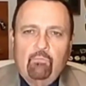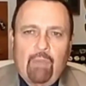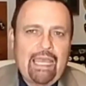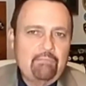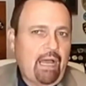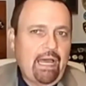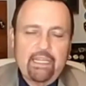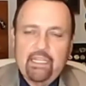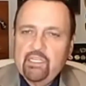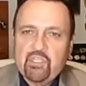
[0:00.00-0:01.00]
mind,
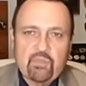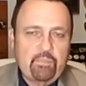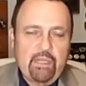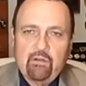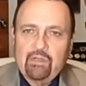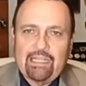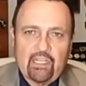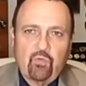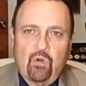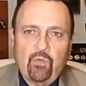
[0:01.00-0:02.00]
body, and spirit, that's
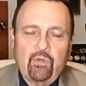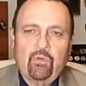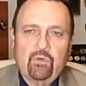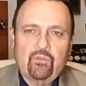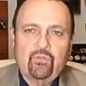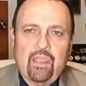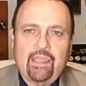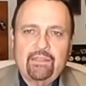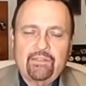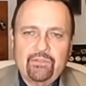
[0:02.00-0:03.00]
what we were
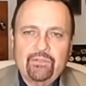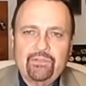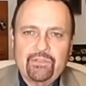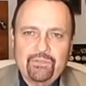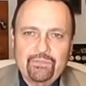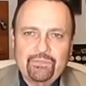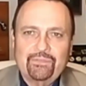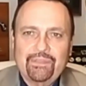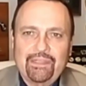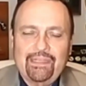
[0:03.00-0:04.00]
trying to
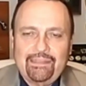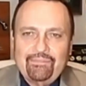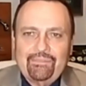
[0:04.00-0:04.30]
get